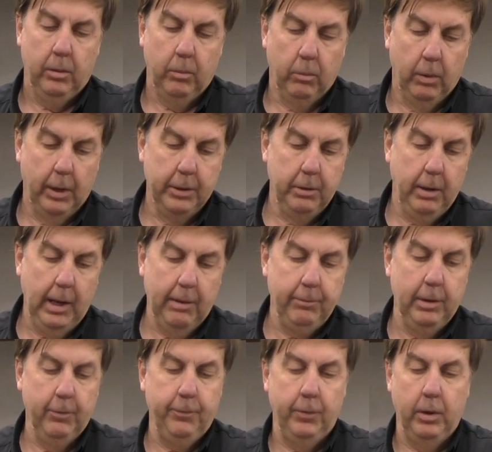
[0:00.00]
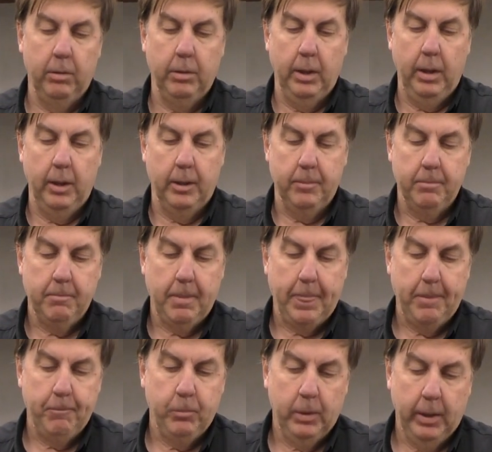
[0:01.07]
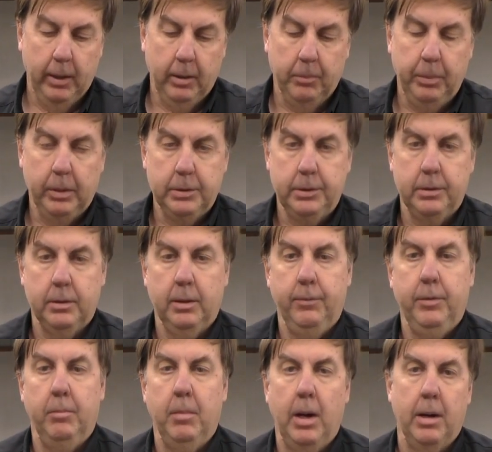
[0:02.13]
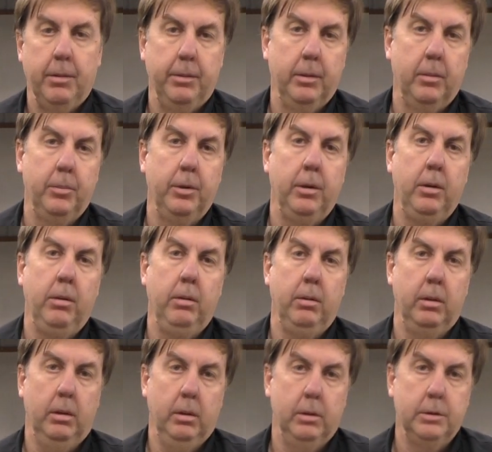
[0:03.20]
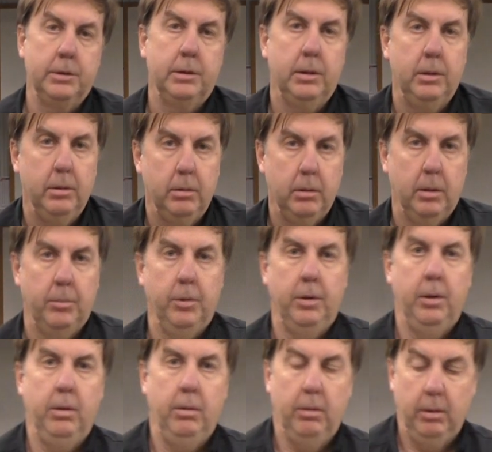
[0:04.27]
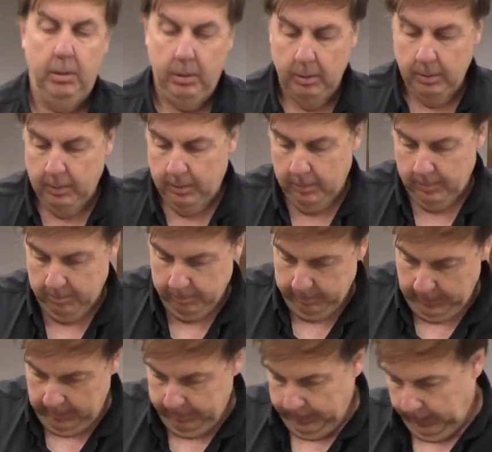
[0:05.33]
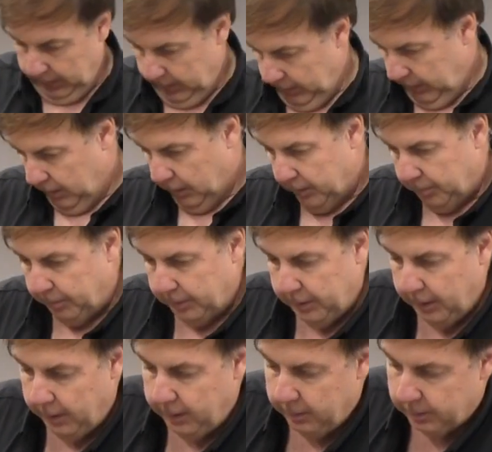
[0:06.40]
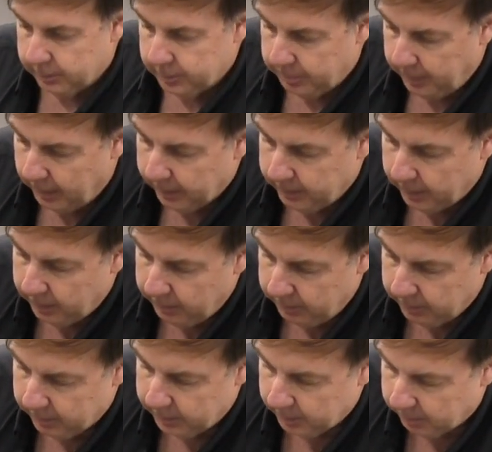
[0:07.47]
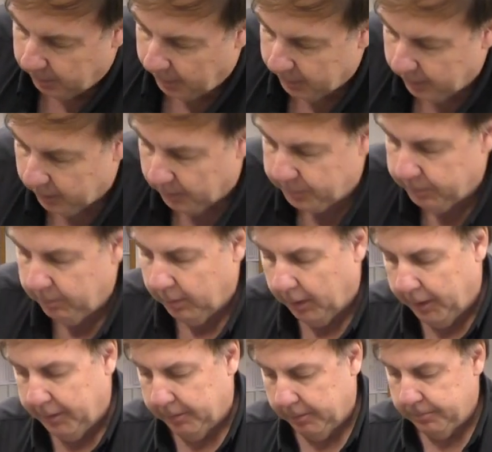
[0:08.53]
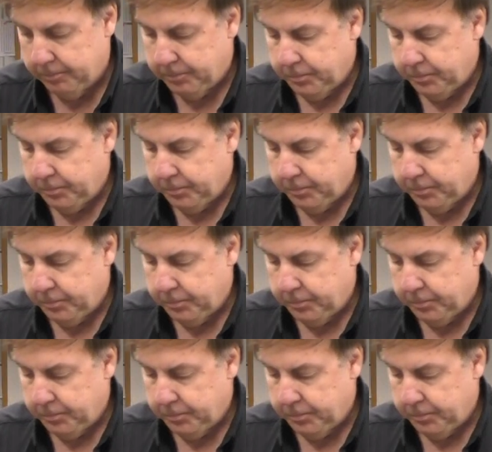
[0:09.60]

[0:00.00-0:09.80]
While you have that phone out, take a picture of the model number of the unit, the serial number of the unit, maybe any other particulars about that unit that might help you later.